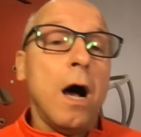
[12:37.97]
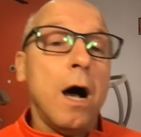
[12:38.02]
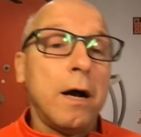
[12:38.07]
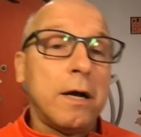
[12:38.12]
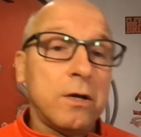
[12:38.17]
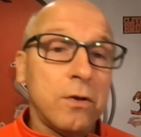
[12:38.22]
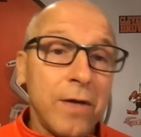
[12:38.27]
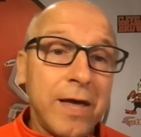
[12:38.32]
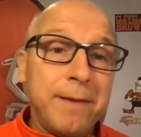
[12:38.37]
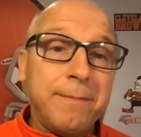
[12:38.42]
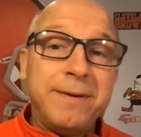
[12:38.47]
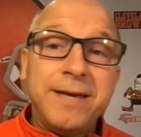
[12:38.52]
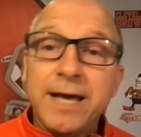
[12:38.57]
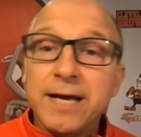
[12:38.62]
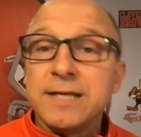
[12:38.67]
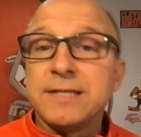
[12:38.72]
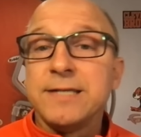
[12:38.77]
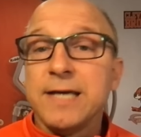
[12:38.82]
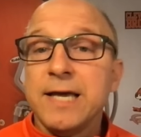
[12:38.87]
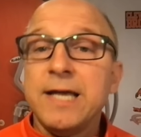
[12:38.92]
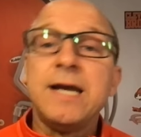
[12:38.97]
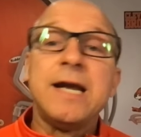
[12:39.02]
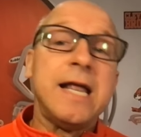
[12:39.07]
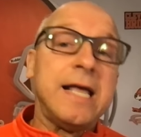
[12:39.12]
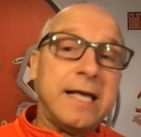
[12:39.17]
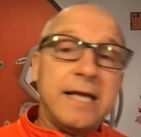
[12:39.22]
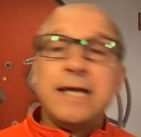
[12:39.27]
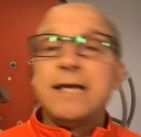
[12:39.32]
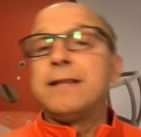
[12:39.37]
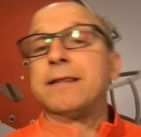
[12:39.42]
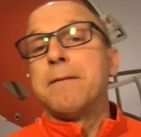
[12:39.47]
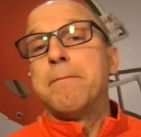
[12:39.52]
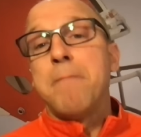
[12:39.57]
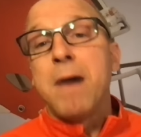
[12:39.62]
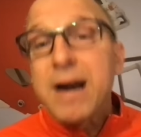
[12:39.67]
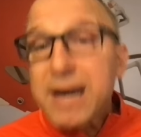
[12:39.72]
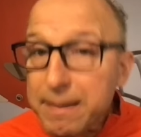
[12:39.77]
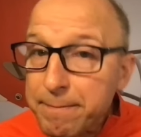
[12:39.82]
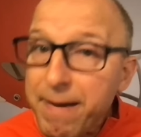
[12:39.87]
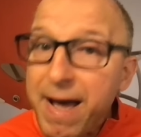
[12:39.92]
claim kicks in and they can get the
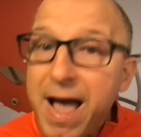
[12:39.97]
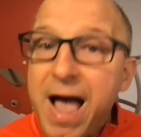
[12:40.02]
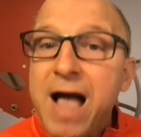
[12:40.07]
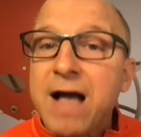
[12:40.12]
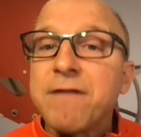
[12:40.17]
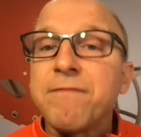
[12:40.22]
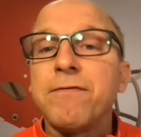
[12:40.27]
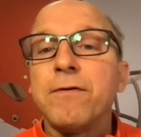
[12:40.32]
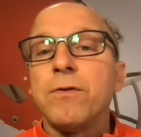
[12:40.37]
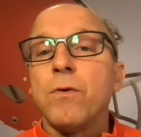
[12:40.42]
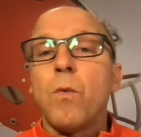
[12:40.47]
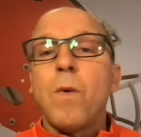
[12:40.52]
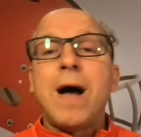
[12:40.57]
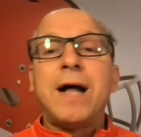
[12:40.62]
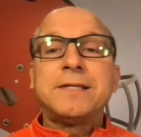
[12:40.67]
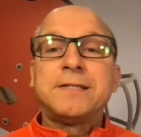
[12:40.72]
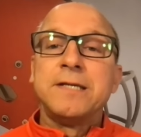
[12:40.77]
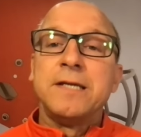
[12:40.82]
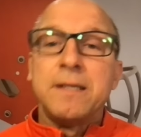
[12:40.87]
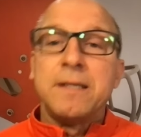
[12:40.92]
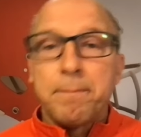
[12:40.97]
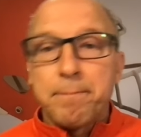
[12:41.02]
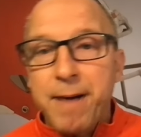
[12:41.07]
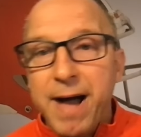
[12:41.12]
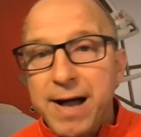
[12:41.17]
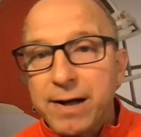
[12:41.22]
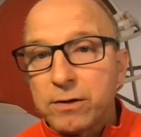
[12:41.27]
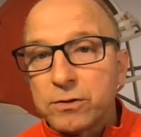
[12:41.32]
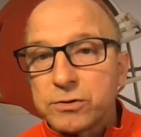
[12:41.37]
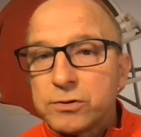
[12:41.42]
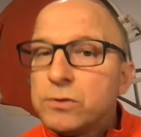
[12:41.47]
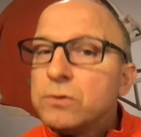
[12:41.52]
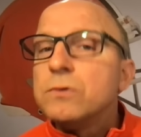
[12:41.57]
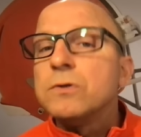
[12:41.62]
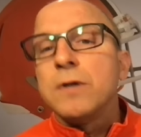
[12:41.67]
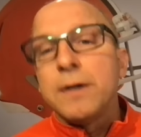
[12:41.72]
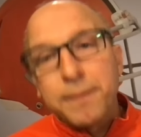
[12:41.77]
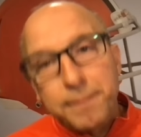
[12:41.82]
money back for the Watson debacle too.